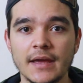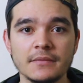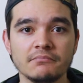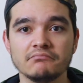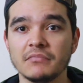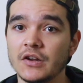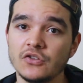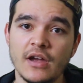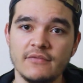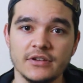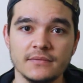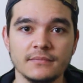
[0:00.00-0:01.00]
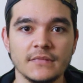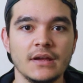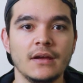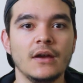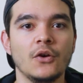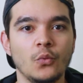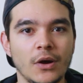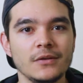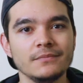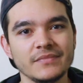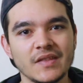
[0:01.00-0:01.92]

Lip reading: and there you have it. Well,